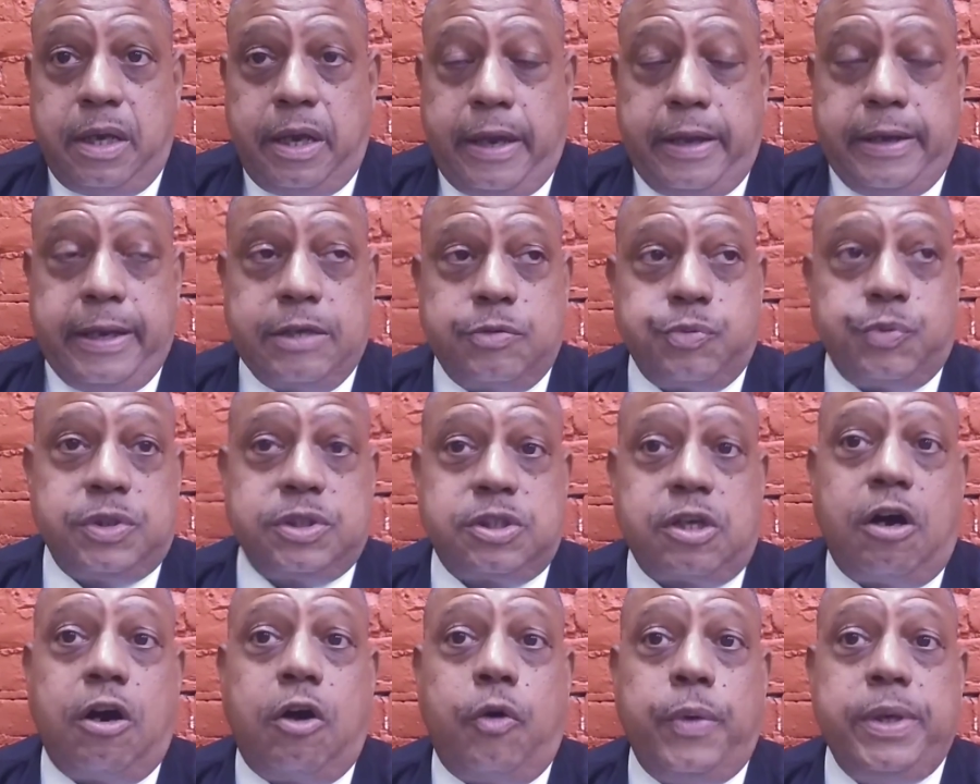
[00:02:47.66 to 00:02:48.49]
And that's
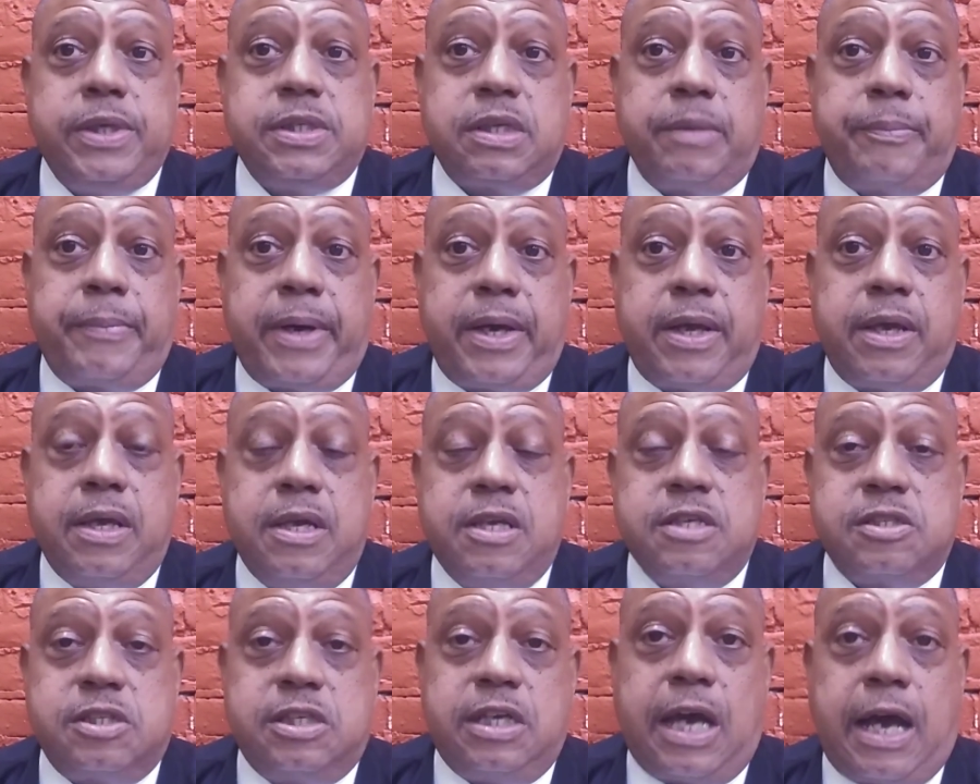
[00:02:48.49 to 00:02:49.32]
what's always in my,
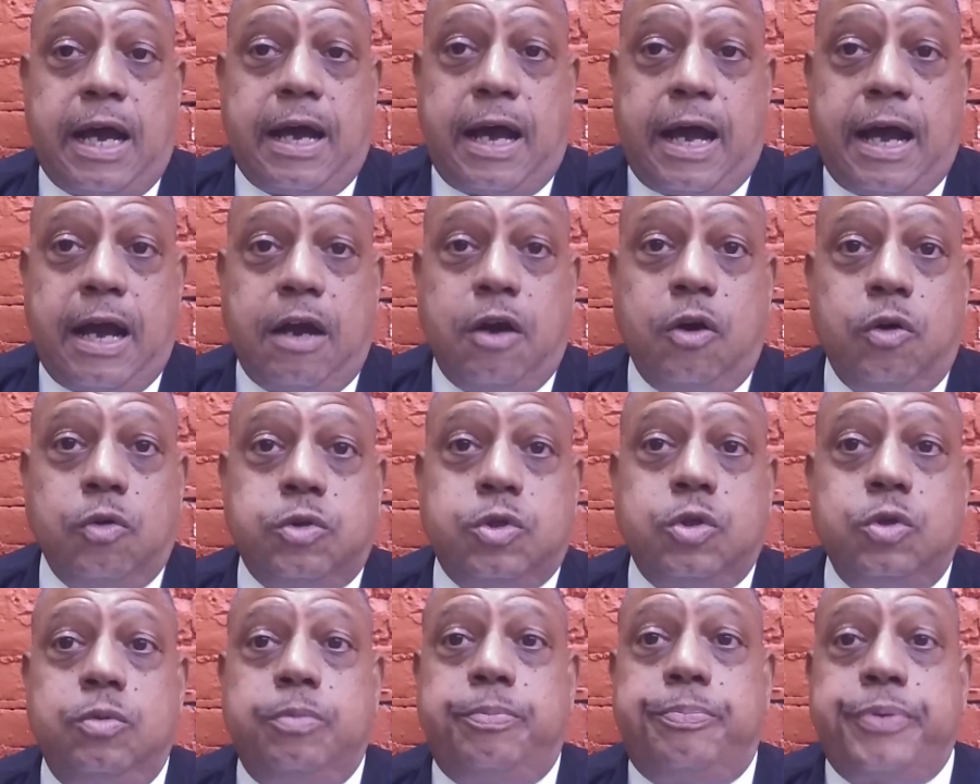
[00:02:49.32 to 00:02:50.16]
see, I, I go
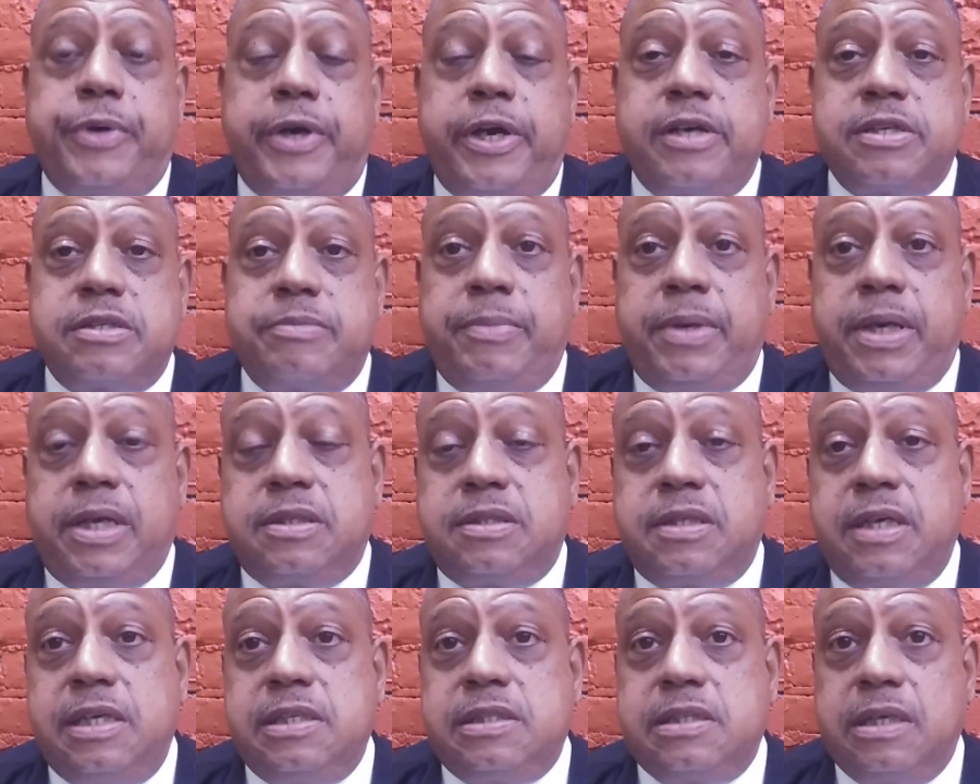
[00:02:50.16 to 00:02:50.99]
through prayers and
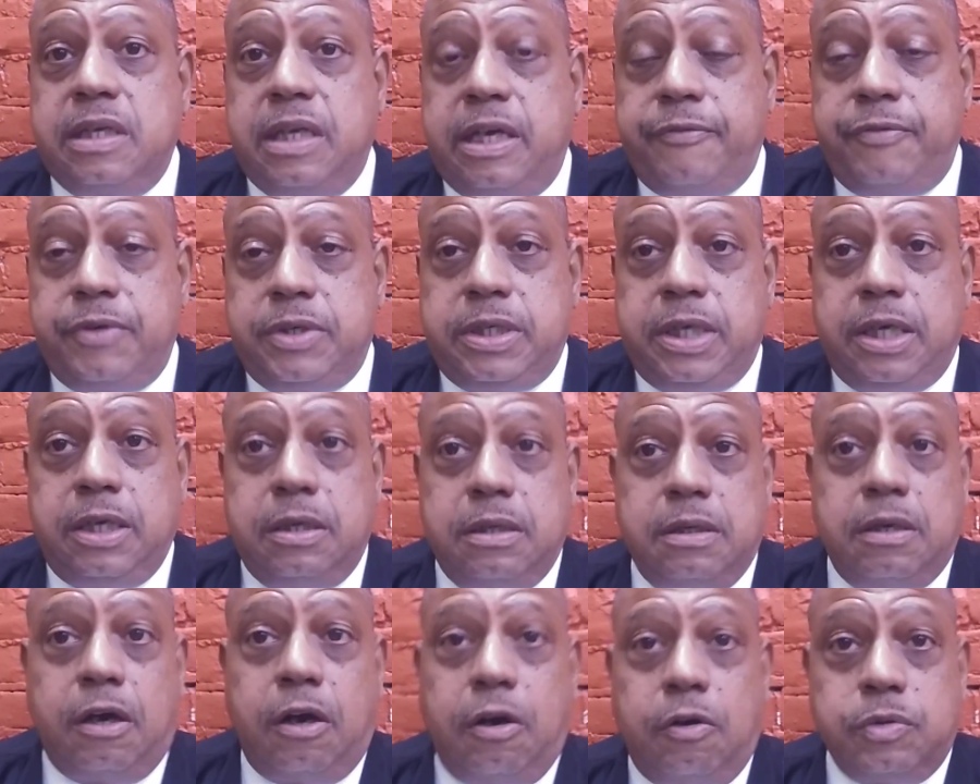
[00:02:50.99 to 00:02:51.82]
meditation every
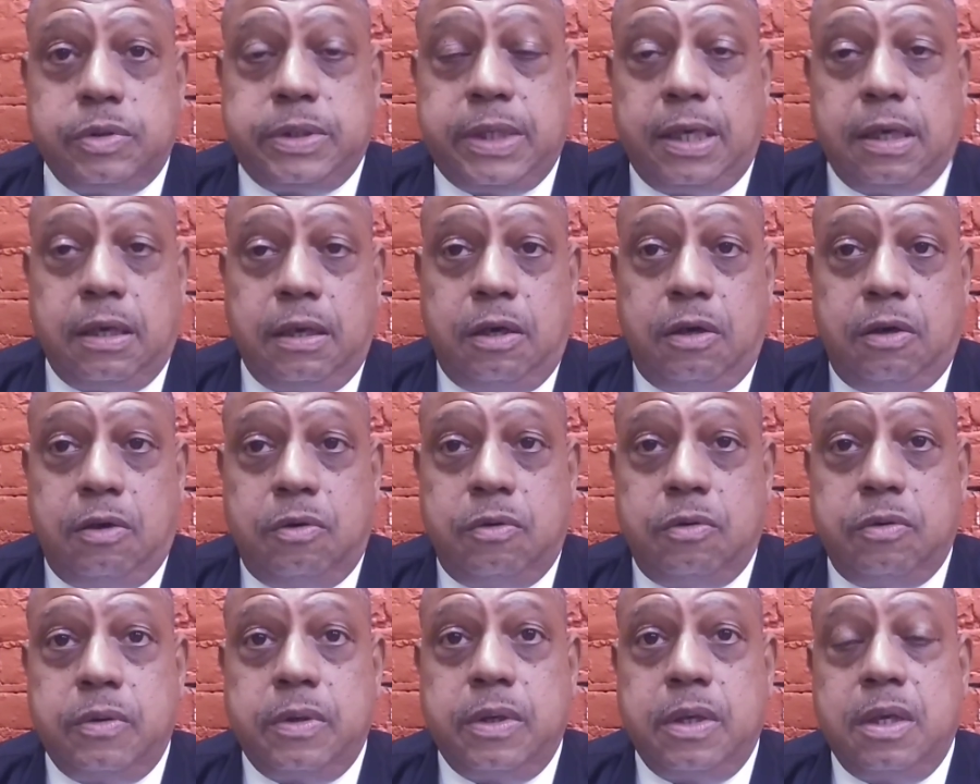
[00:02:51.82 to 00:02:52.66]
day, all day
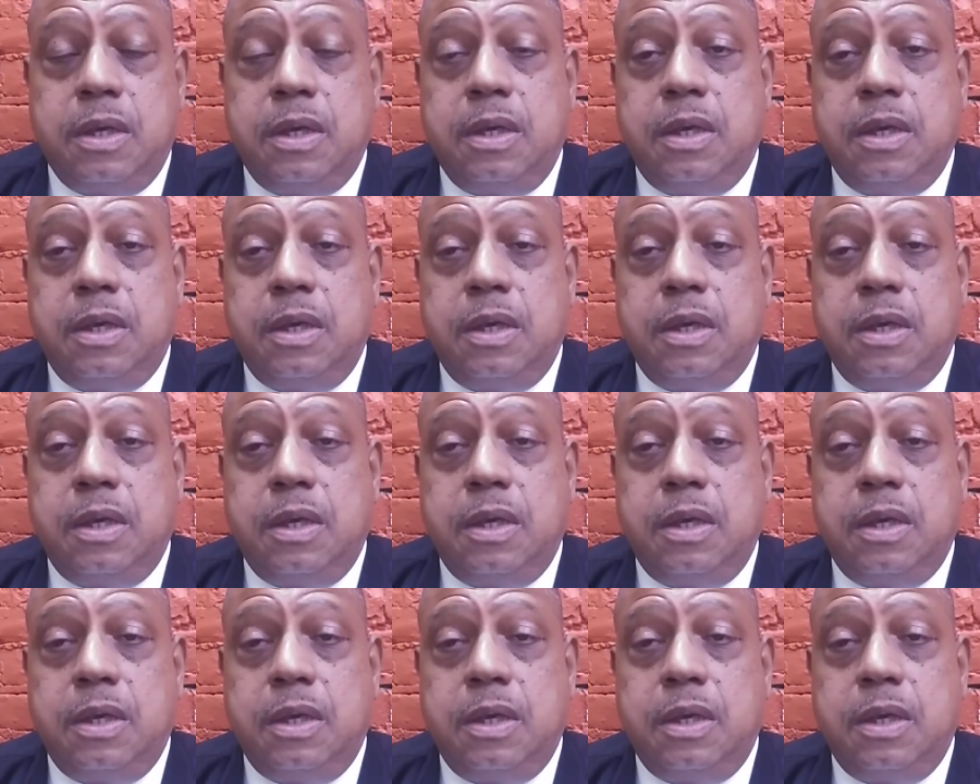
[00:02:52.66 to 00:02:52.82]
long.